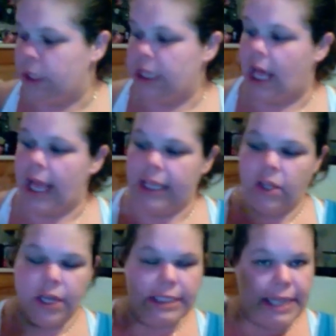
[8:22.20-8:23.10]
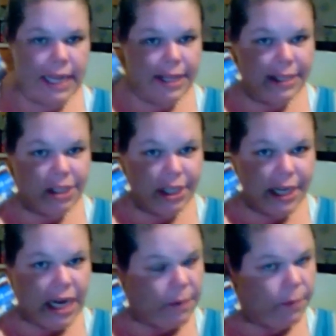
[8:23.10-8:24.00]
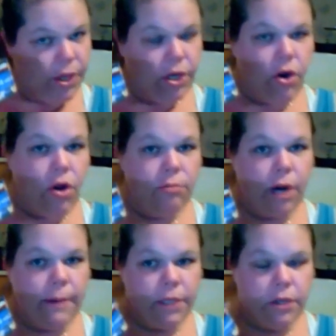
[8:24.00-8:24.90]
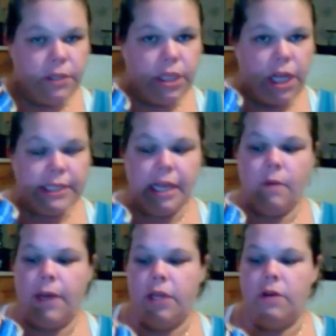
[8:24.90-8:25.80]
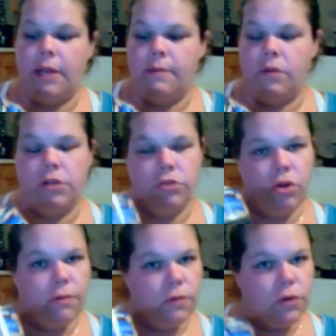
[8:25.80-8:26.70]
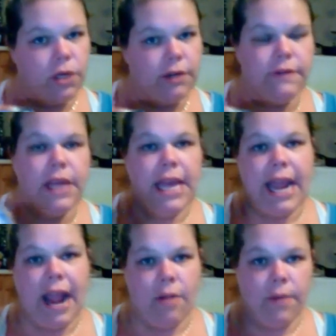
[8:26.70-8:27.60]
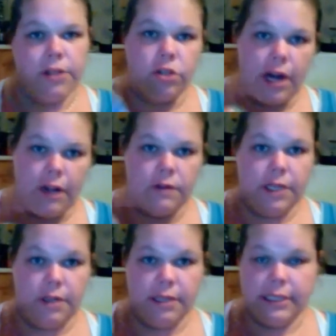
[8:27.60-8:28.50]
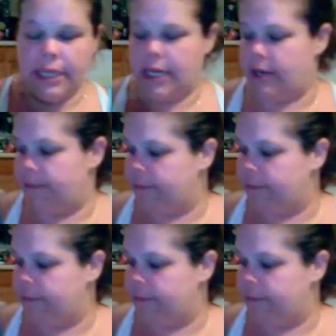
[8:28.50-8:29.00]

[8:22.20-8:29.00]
like, you could take this chicken and put your own barbecue sauce. That way you can control more of how much or how little is in it.